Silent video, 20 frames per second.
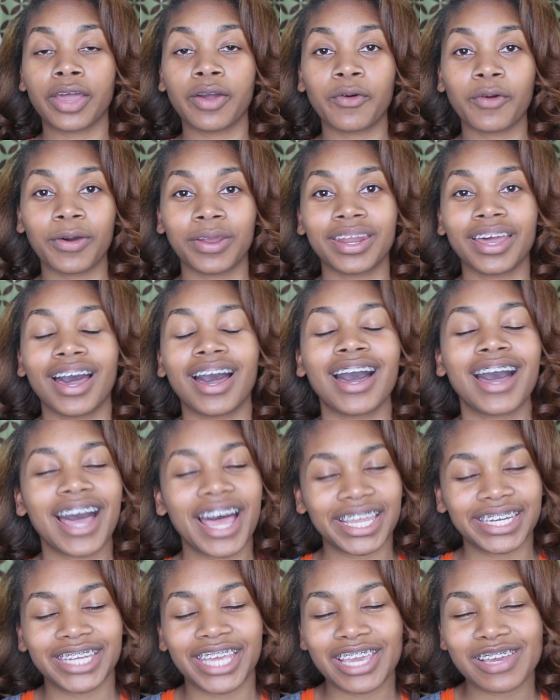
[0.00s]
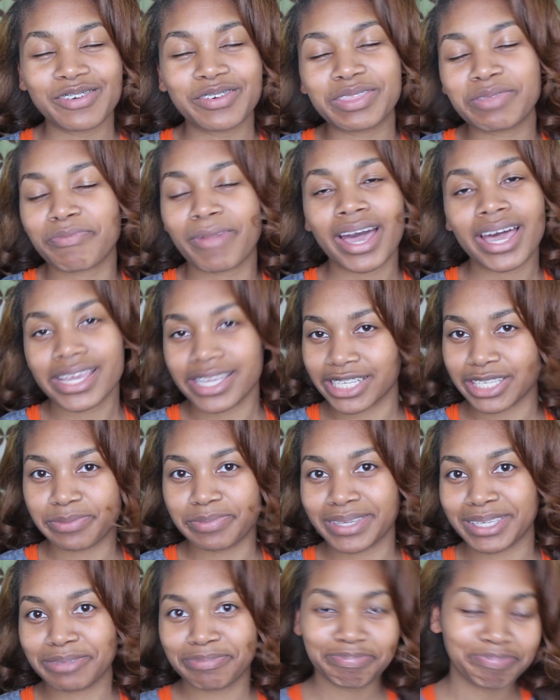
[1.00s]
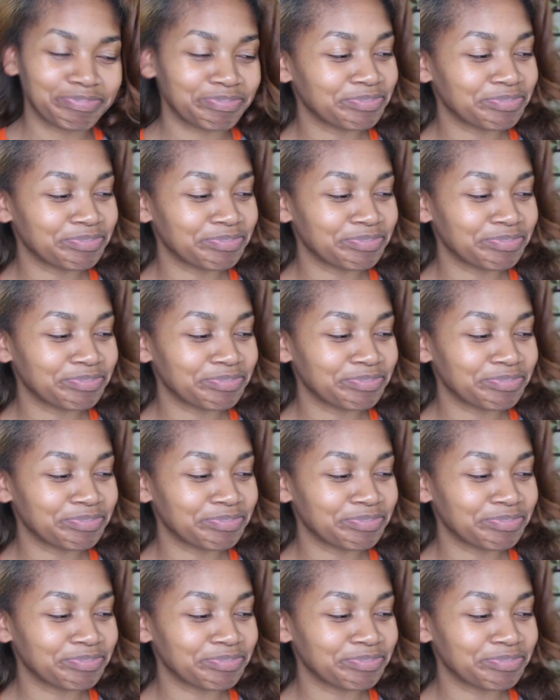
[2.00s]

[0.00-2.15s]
go on a hot date with my husband.